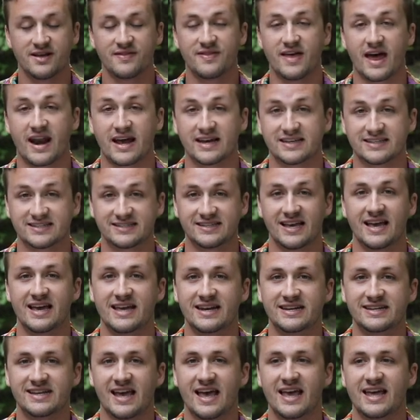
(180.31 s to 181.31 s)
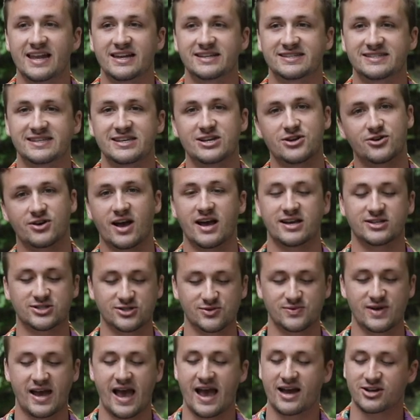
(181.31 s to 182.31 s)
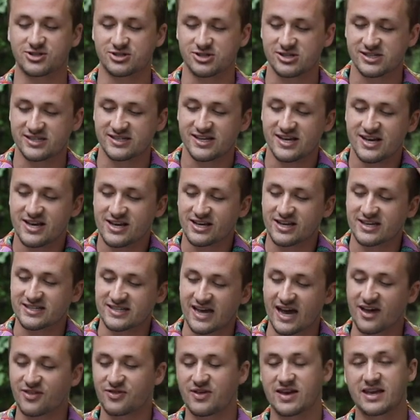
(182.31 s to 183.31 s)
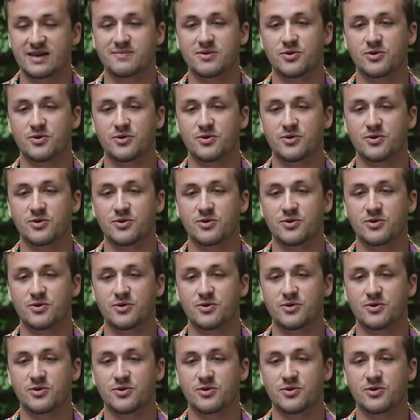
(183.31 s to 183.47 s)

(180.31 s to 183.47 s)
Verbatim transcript: that I send and see your guys' reactions. Because I think